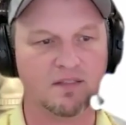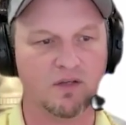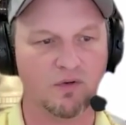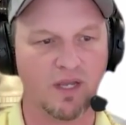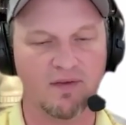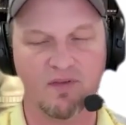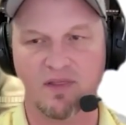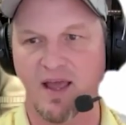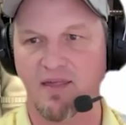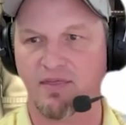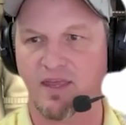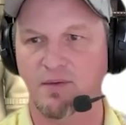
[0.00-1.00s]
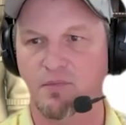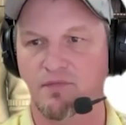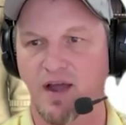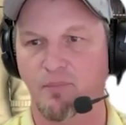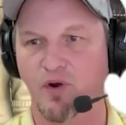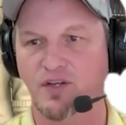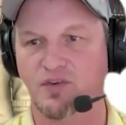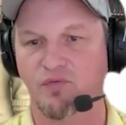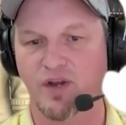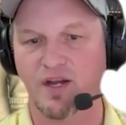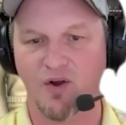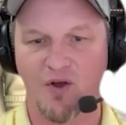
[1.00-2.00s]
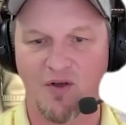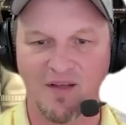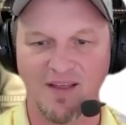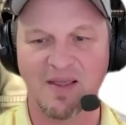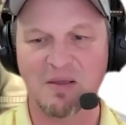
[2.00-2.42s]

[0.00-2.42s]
so kind of in that theme of Operation Recall,